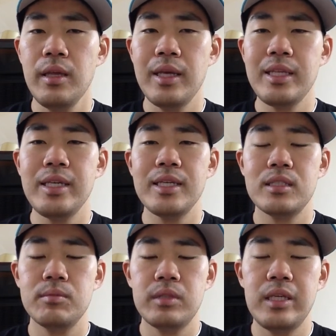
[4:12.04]
And then you get
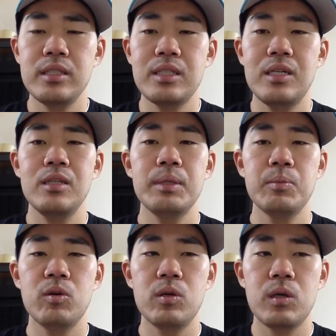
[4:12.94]
some things that are a little bit
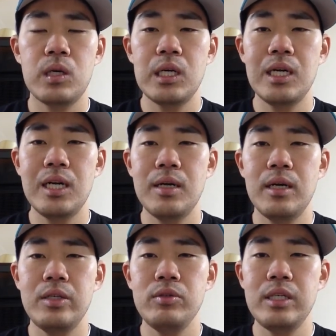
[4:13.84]

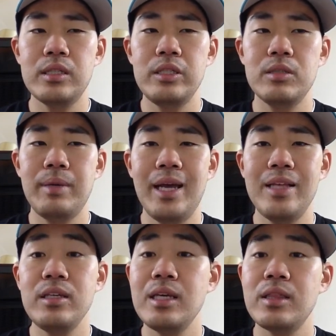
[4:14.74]
more uniquely
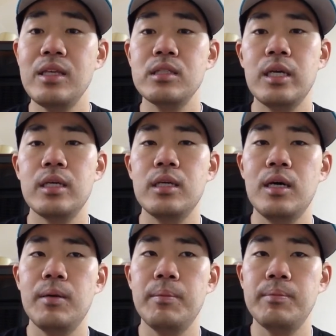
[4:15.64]
Japan. You can get things like
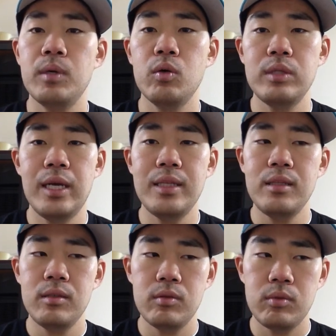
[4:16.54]

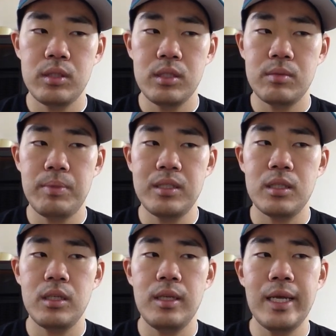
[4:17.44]
oden, which is
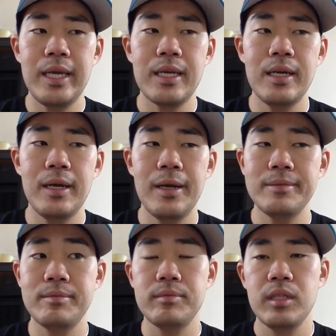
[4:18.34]
basically like,
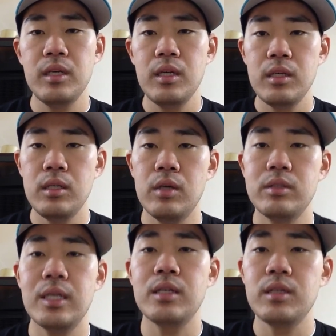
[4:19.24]
you know,
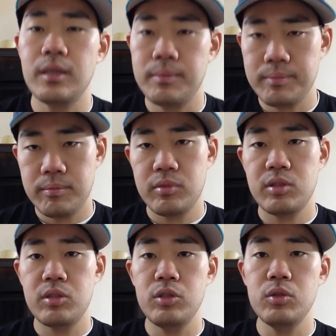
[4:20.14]
it's like a
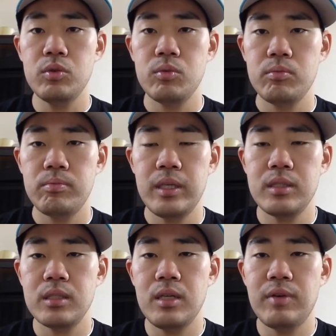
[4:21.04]
stew,
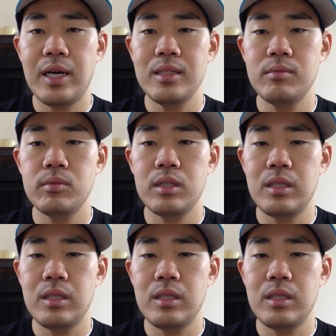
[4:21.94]
basically, of items.